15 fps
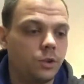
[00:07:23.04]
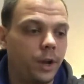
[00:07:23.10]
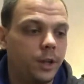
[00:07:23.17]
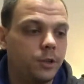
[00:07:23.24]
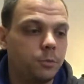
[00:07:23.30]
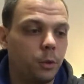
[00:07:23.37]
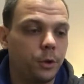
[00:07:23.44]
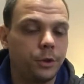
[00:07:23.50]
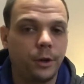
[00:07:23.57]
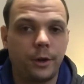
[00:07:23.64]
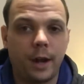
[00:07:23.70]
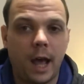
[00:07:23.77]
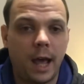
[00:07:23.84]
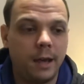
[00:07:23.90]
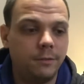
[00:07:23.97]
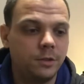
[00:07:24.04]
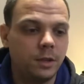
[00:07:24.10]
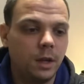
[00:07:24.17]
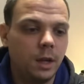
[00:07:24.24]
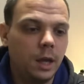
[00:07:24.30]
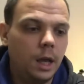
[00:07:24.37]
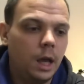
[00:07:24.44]
transport their knives.
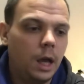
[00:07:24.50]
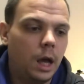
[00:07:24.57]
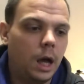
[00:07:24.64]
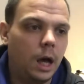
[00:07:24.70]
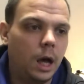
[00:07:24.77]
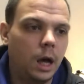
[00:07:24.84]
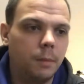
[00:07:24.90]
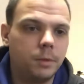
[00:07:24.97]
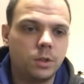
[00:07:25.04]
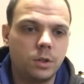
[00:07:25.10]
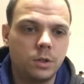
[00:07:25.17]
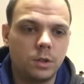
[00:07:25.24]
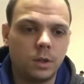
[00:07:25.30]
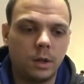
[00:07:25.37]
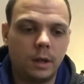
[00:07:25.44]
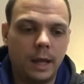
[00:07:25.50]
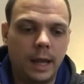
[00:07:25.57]
This is an